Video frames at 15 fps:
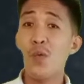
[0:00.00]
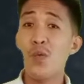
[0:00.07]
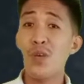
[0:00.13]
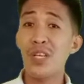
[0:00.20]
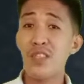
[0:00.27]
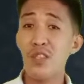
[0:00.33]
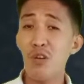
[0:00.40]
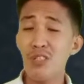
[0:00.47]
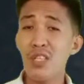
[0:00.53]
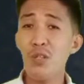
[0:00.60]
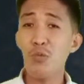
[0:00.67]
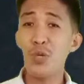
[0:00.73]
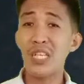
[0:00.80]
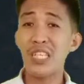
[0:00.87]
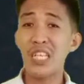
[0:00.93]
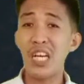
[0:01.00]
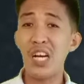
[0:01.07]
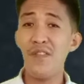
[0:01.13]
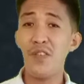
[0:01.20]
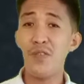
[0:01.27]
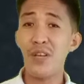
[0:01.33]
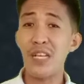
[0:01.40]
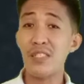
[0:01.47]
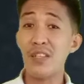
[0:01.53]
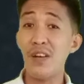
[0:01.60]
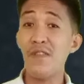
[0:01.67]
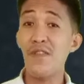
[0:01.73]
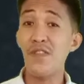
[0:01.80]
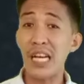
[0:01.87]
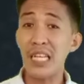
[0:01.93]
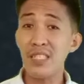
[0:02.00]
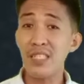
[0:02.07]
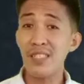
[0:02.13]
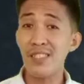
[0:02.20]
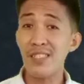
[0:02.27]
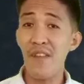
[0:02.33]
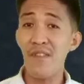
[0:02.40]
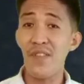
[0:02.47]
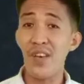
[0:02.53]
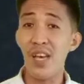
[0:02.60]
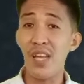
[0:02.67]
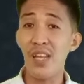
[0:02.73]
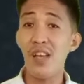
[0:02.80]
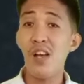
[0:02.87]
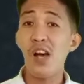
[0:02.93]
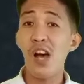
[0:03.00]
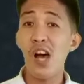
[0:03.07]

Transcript: with total recoveries of 97